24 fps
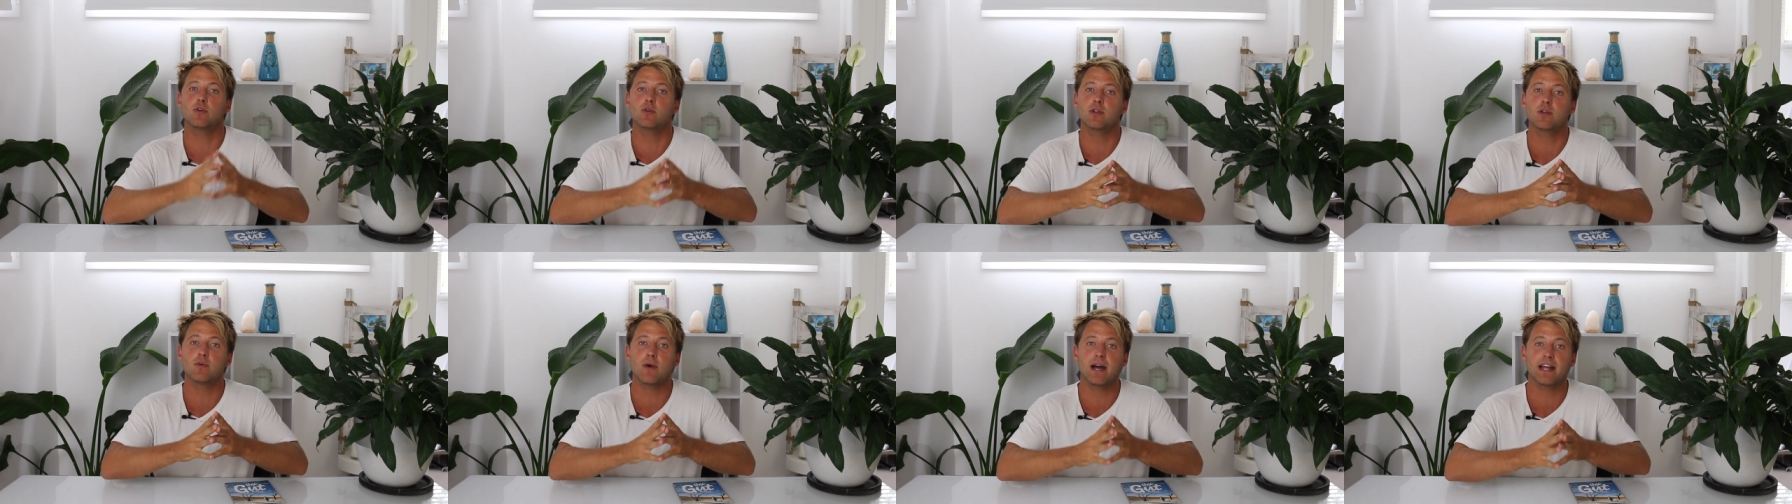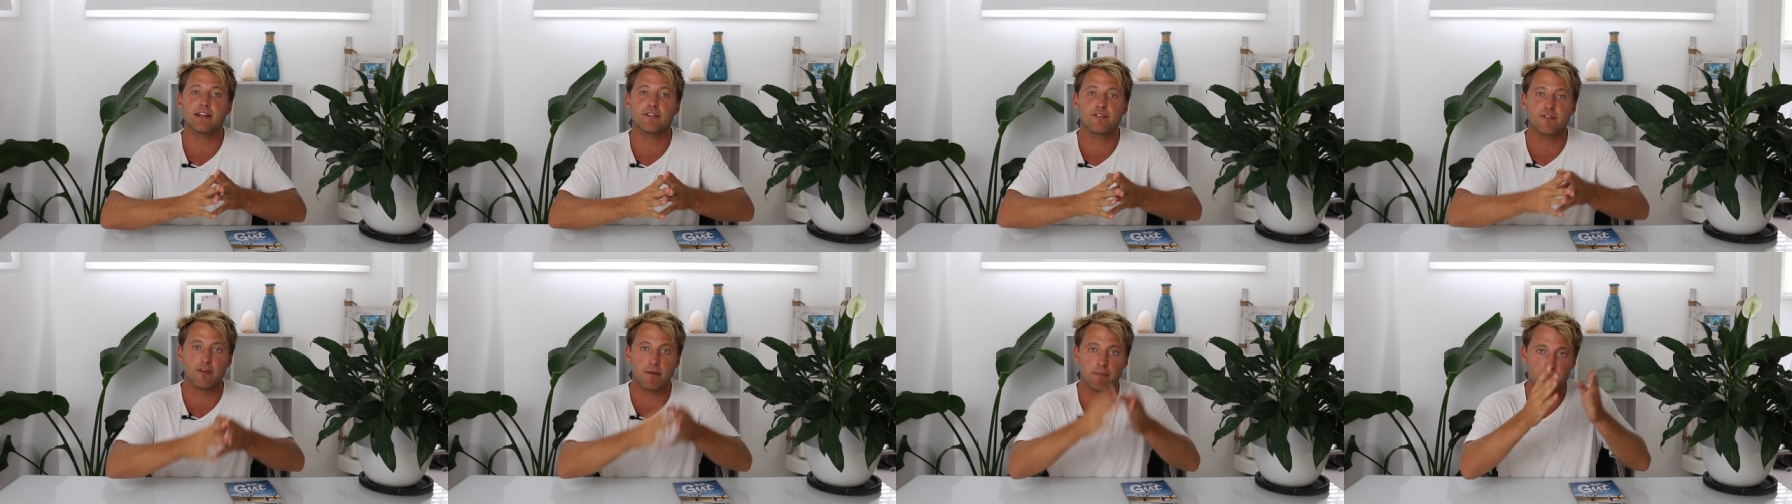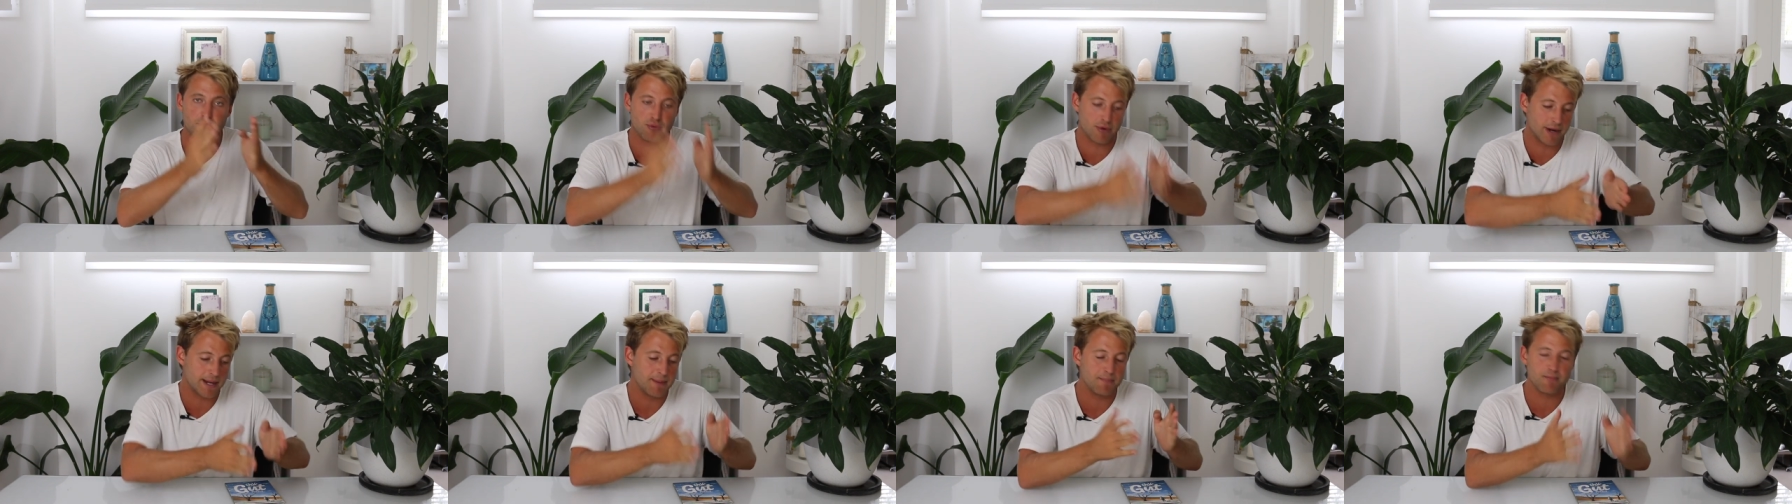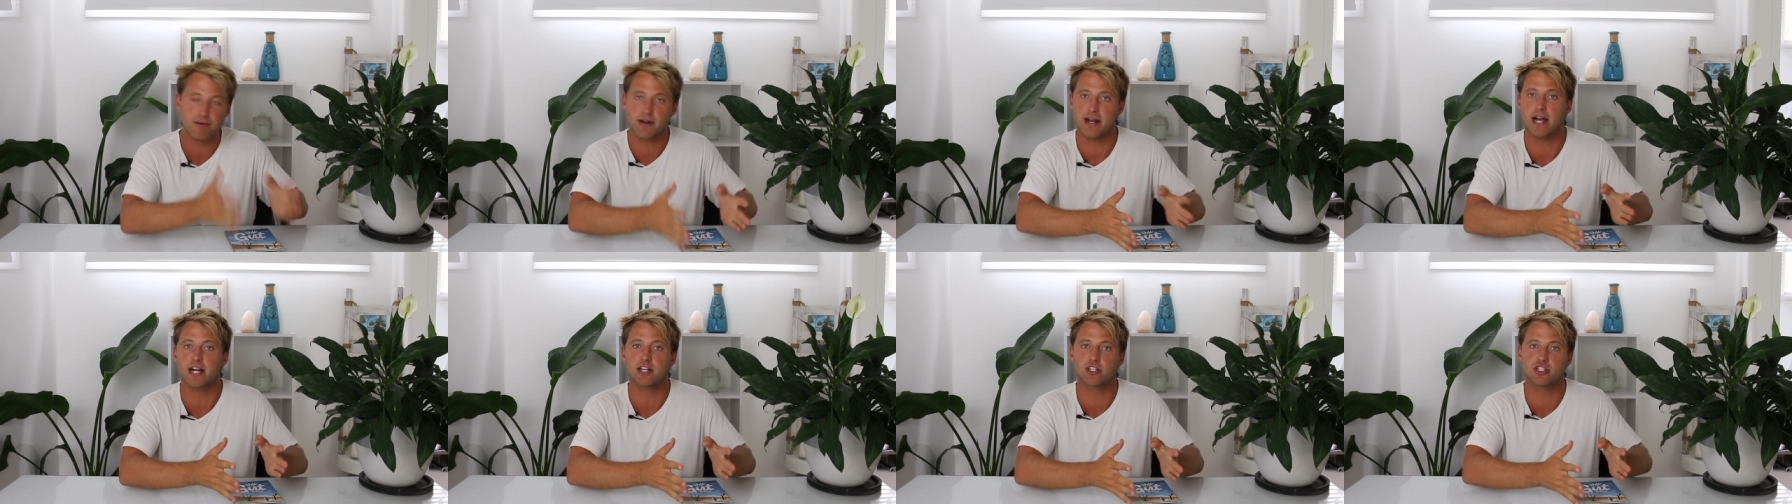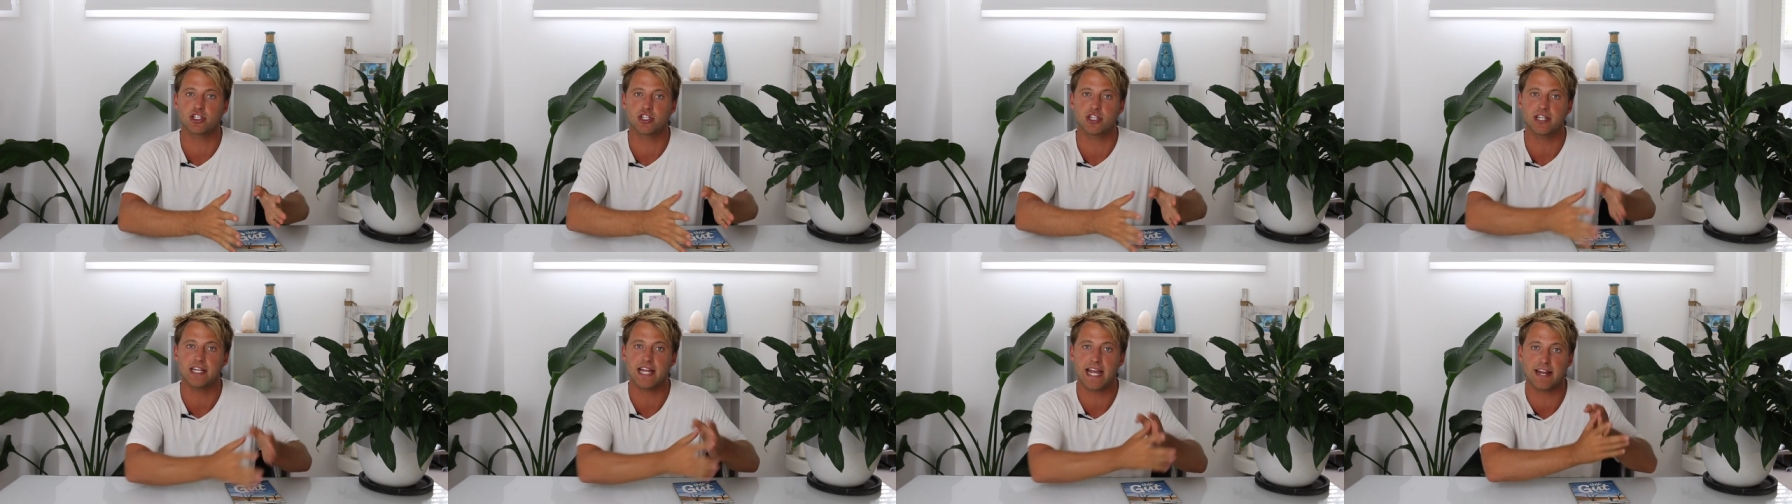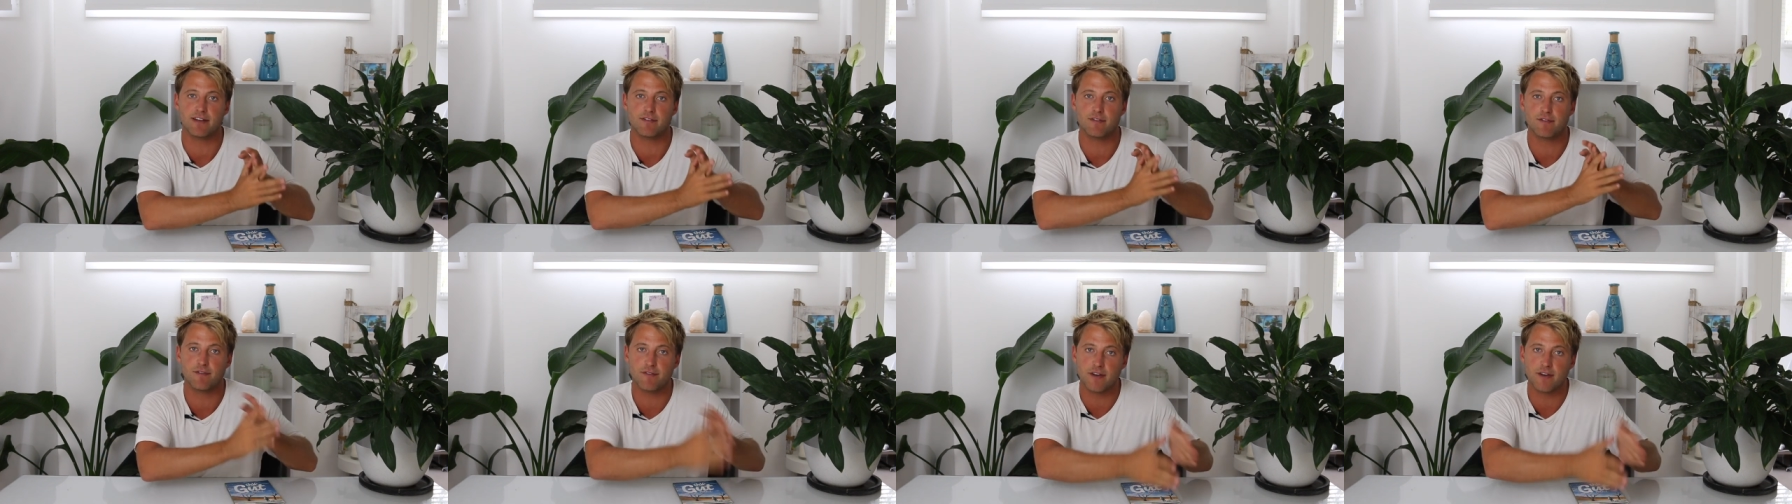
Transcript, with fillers: all the way from pre-production and